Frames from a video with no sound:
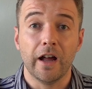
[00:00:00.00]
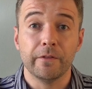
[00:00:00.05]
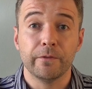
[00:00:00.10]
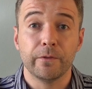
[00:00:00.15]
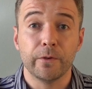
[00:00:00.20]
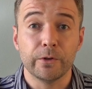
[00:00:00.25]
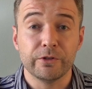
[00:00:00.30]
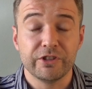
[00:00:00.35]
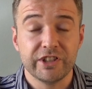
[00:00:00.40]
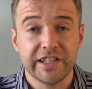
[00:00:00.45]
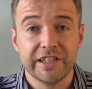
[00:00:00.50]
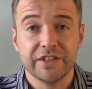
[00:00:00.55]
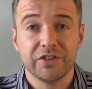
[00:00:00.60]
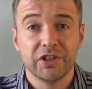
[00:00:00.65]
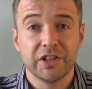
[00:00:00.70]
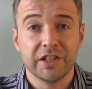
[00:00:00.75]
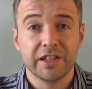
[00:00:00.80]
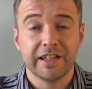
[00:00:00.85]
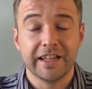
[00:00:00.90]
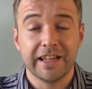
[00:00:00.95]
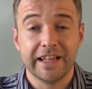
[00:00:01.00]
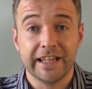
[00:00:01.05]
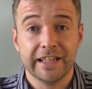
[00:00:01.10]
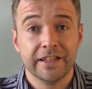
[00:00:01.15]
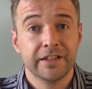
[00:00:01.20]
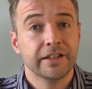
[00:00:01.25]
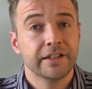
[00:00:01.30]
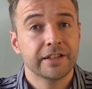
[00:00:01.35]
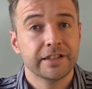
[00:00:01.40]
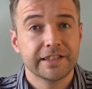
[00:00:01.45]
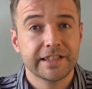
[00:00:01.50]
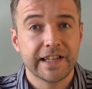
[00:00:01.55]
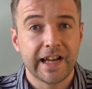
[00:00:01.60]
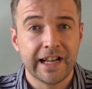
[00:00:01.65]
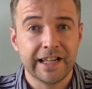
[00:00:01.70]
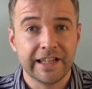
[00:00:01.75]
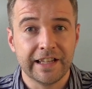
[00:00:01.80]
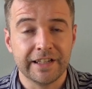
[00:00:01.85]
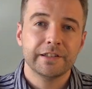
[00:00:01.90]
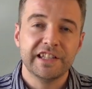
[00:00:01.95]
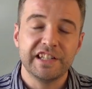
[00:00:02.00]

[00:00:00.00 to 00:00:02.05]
for teaching in Thailand.